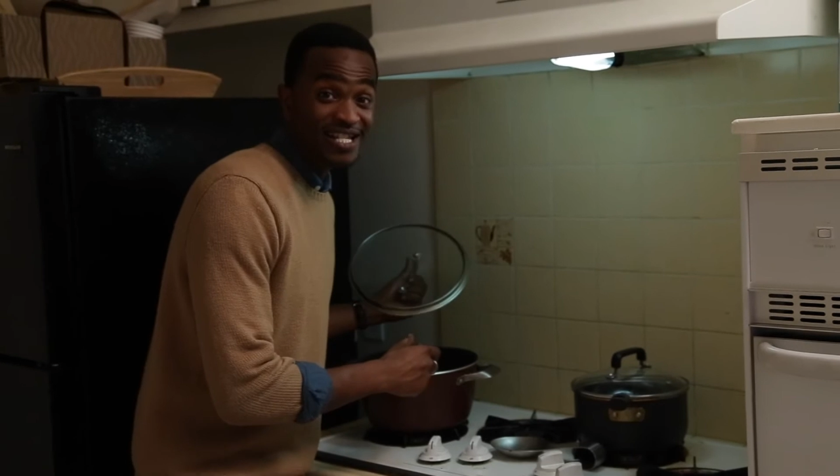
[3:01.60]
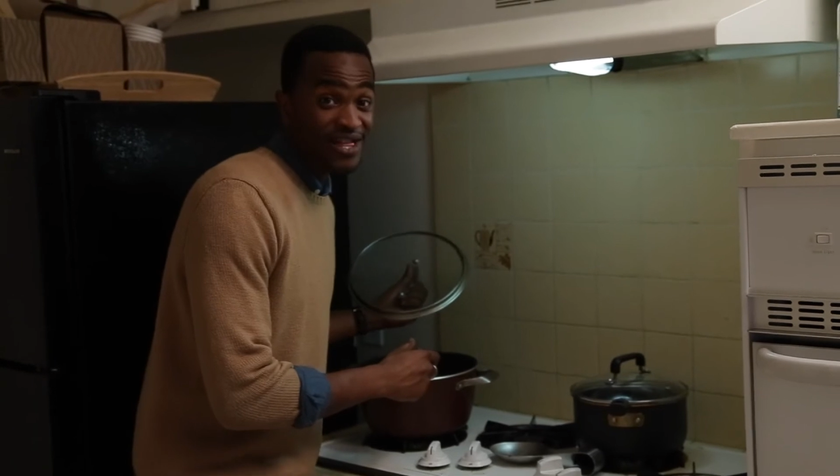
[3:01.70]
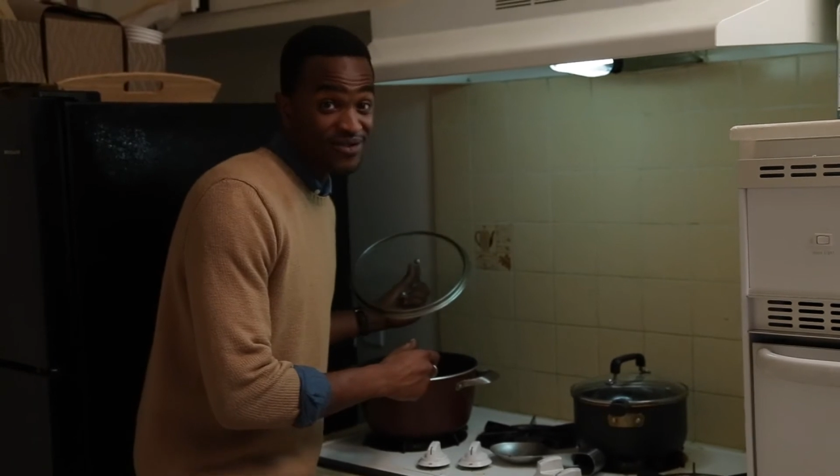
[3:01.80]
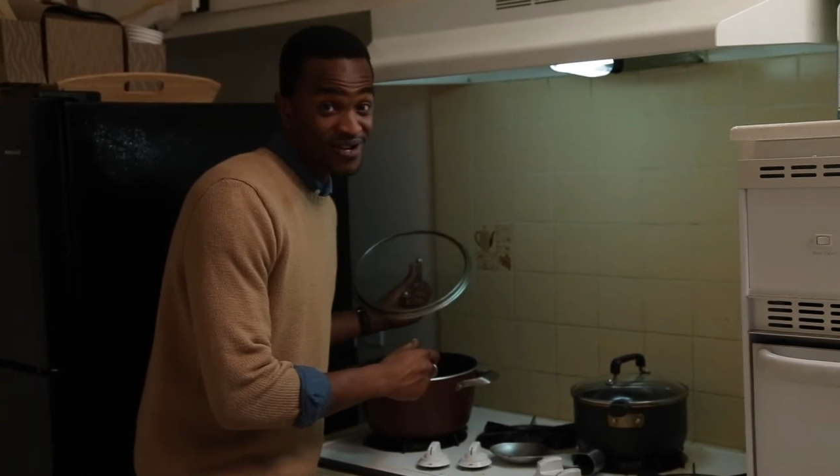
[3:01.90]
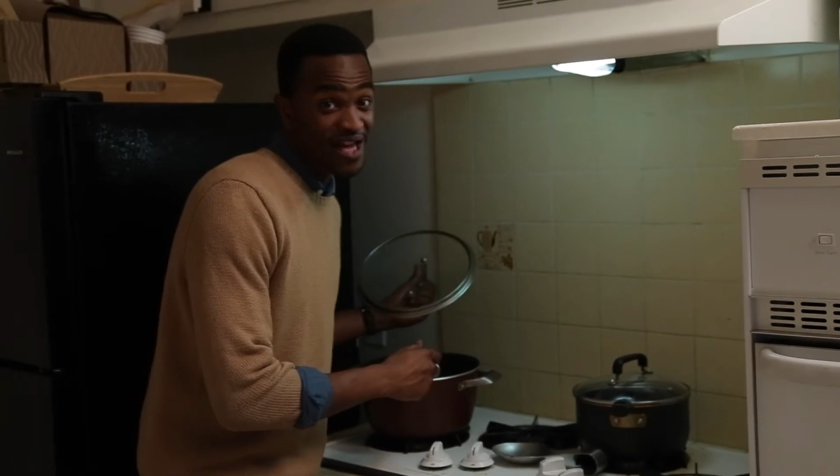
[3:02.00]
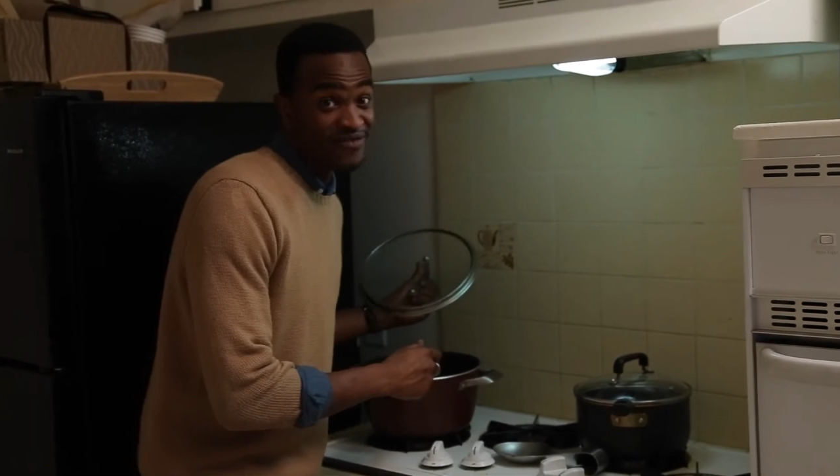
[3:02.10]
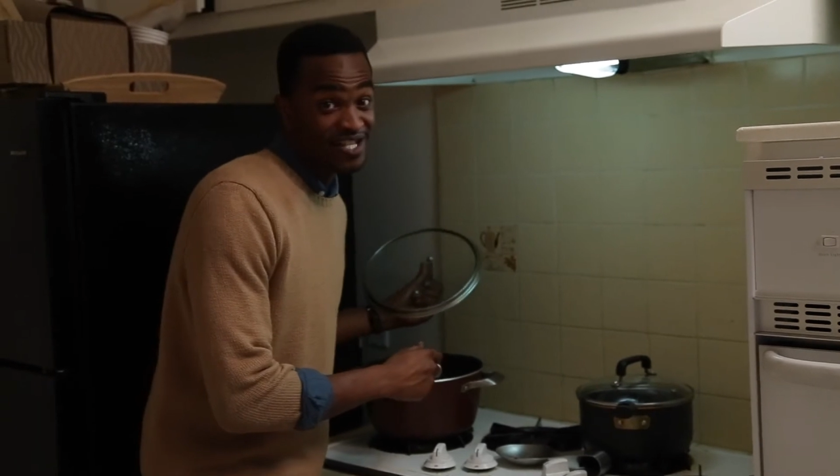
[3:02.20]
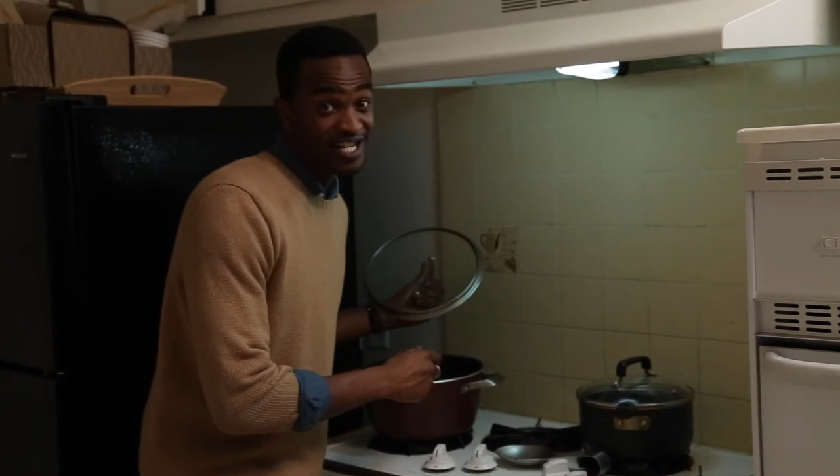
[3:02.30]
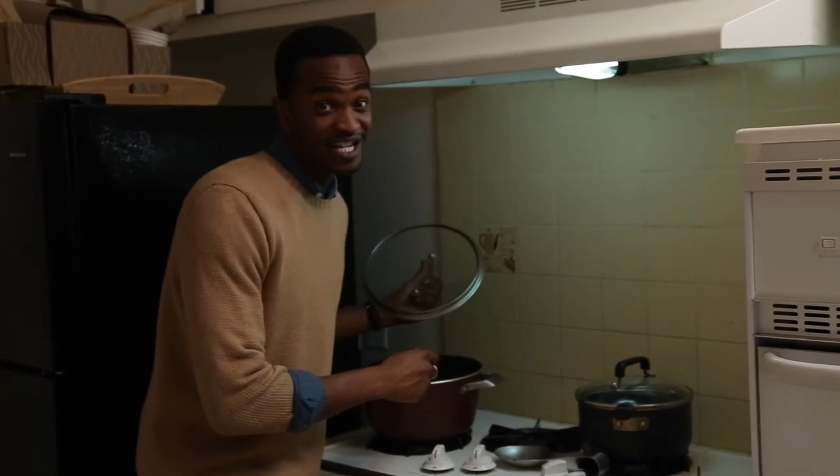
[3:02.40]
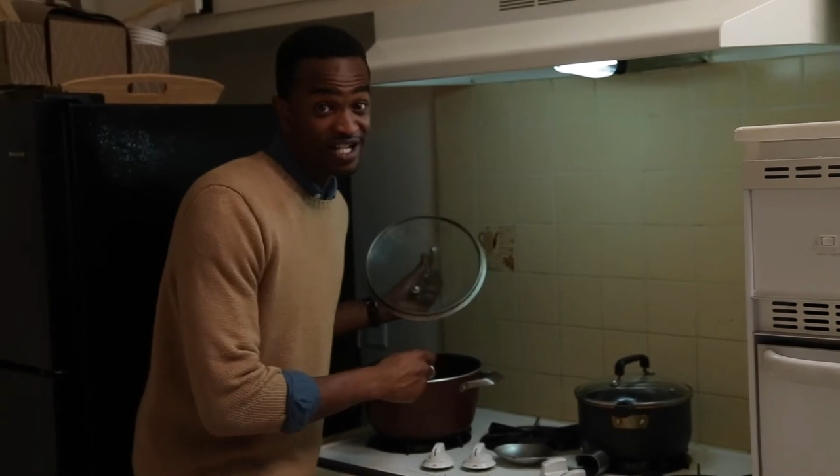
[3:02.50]
together and have
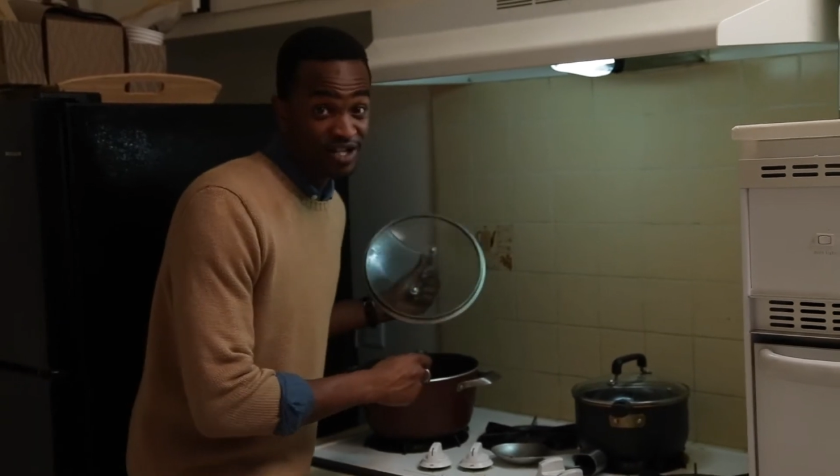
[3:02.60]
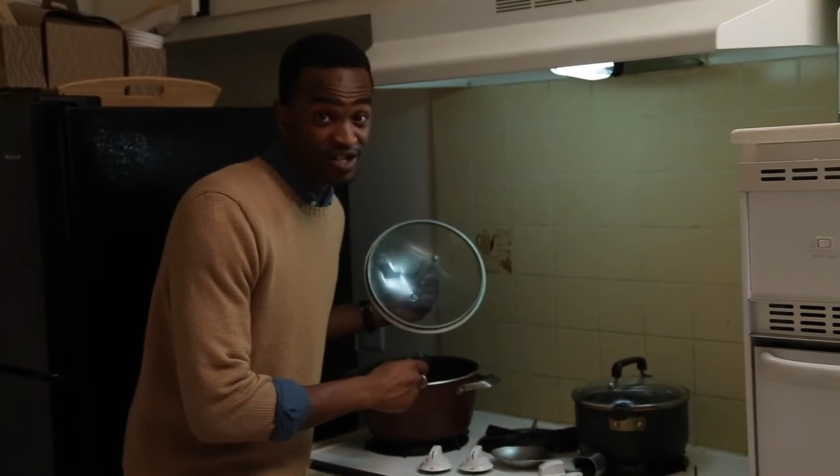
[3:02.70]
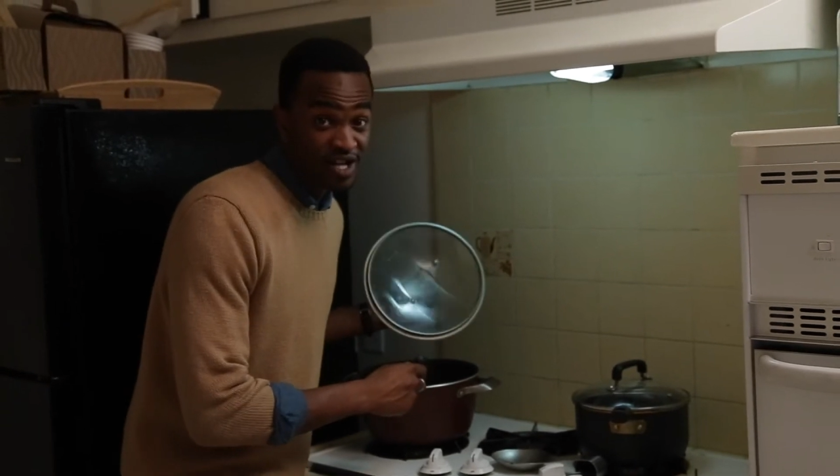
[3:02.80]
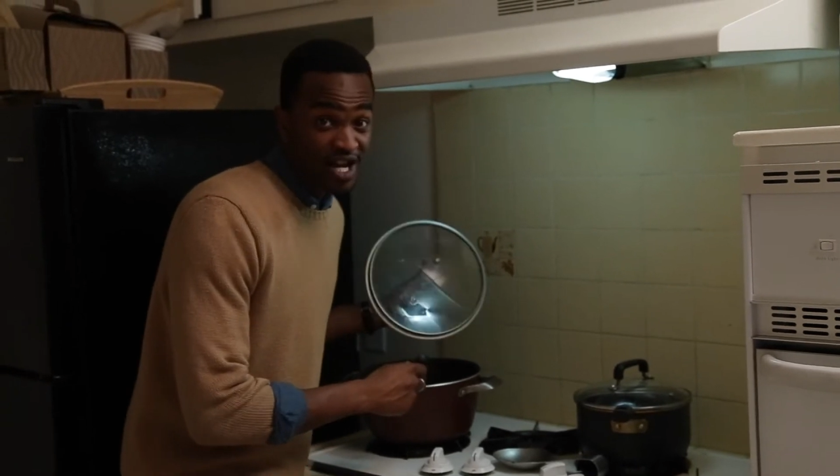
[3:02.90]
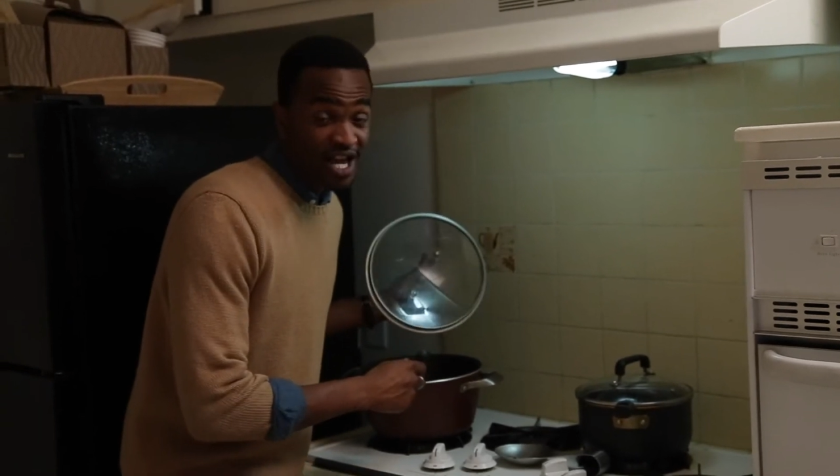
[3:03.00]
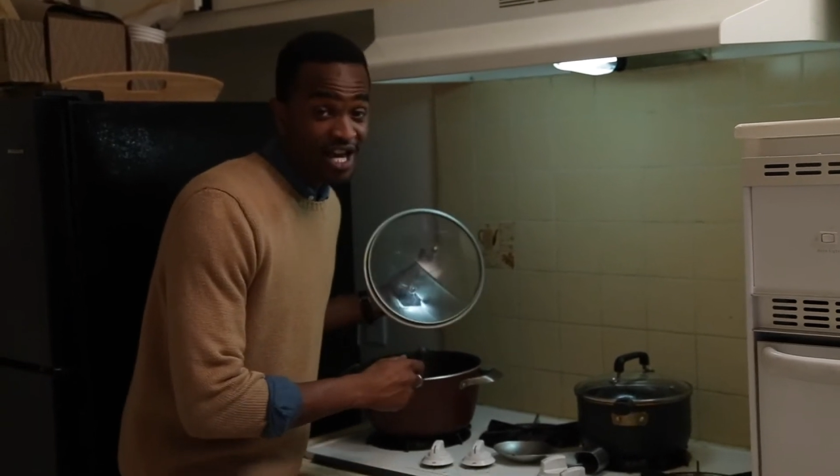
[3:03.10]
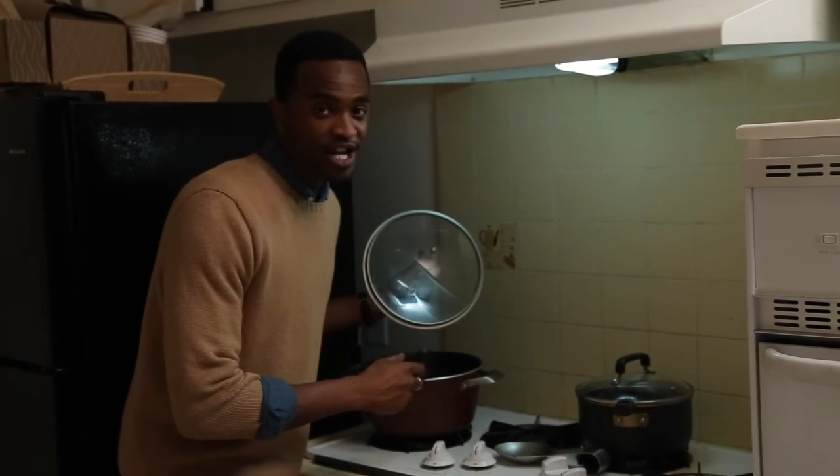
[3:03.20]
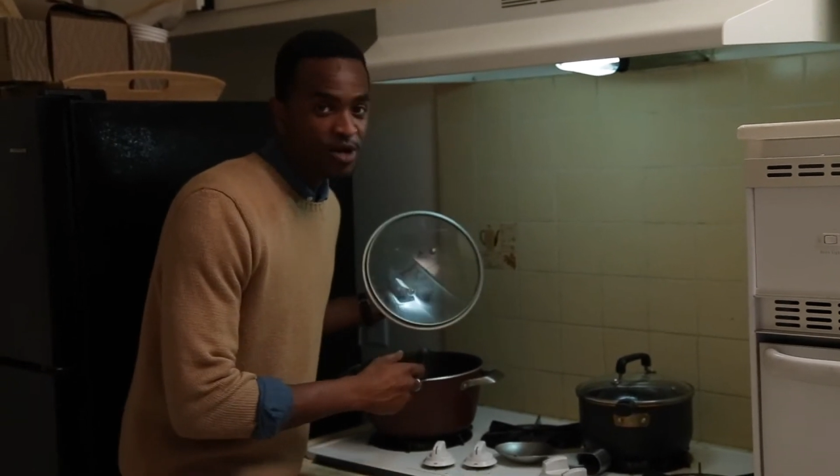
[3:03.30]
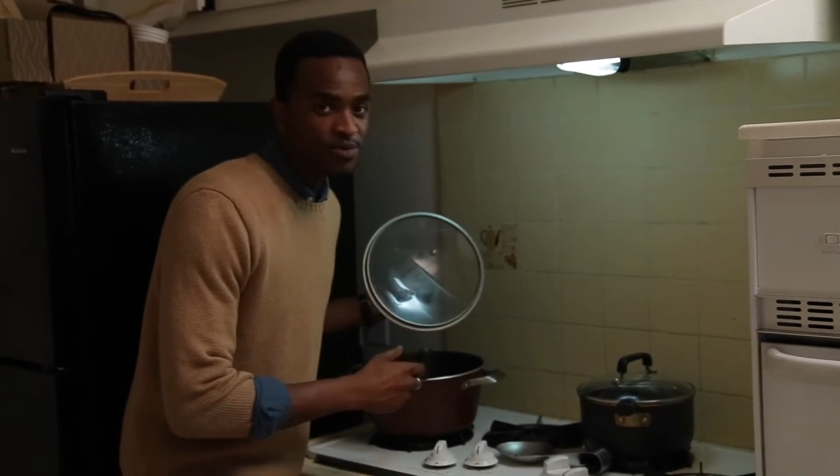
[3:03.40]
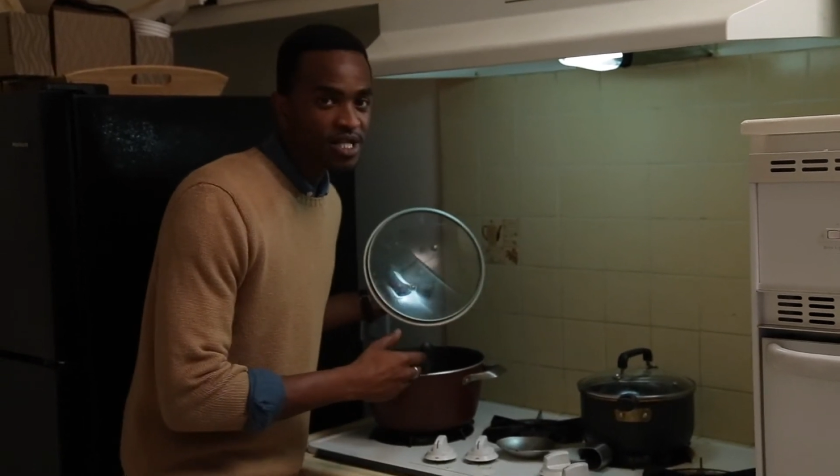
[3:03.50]
Sunday dinner. It
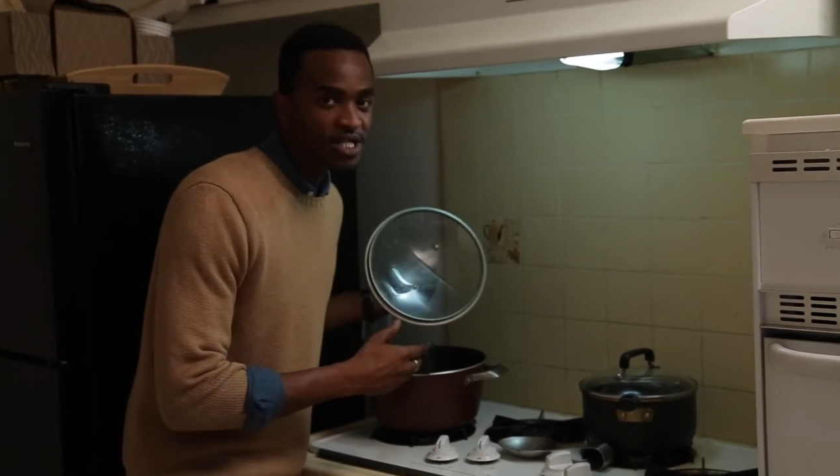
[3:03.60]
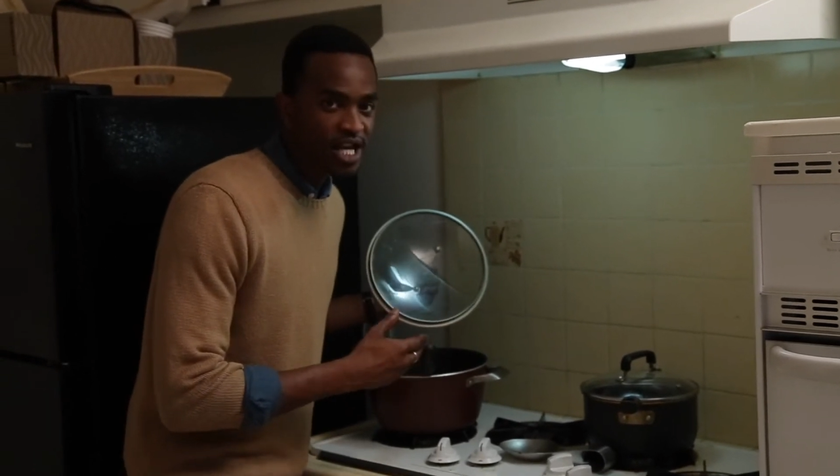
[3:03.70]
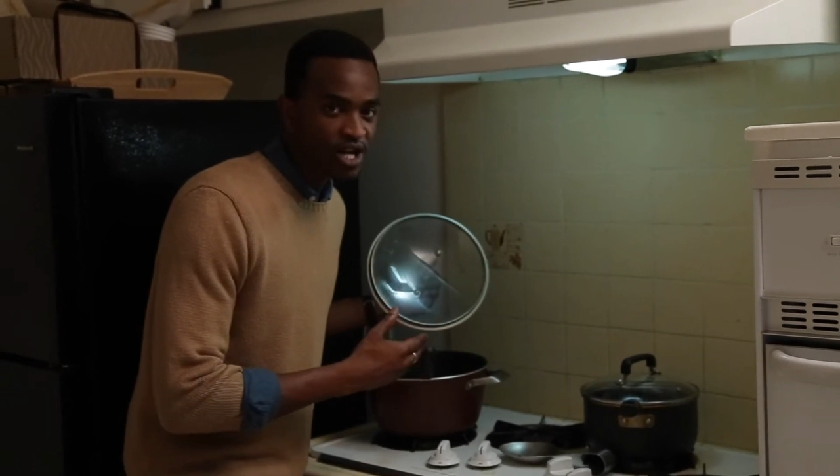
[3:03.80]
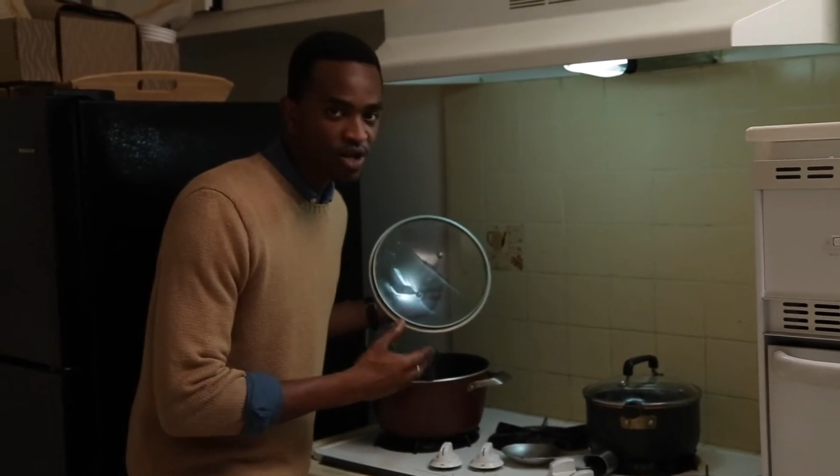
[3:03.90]
helps us stay